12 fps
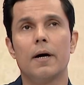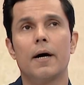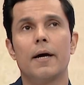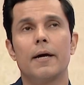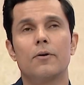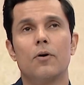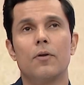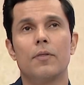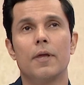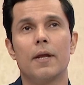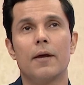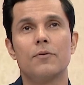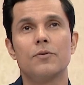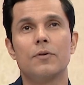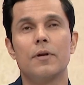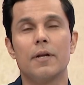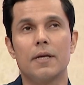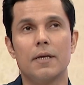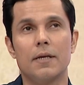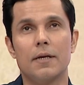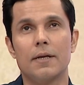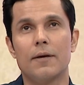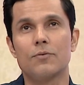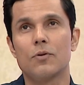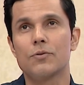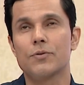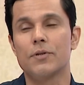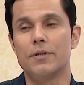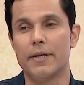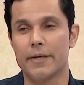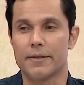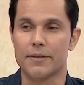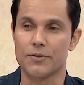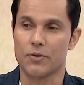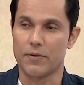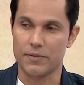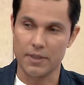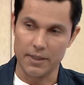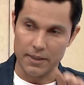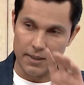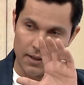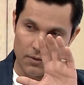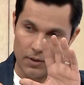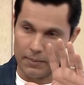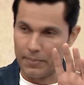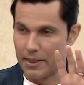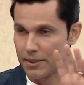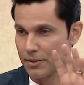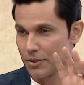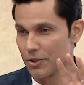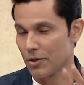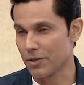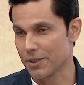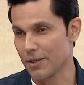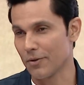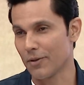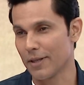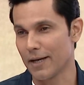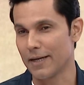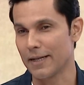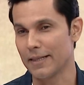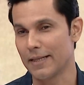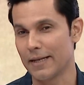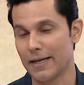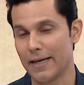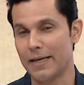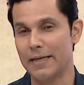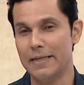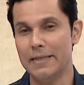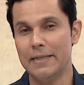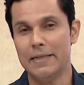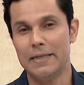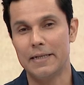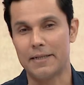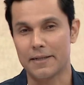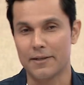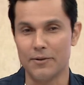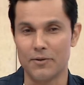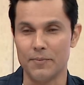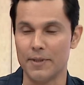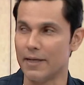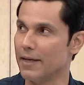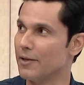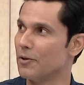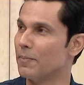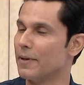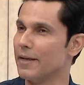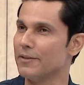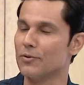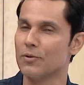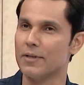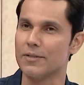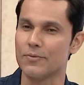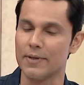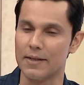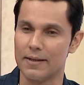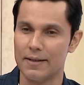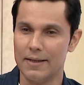I had gone there. I was on a recce, and I was also the director. So I was thinking how I'll place the shots and all that. And then mm. I, it occurred to me, hey, you're playing the role as well.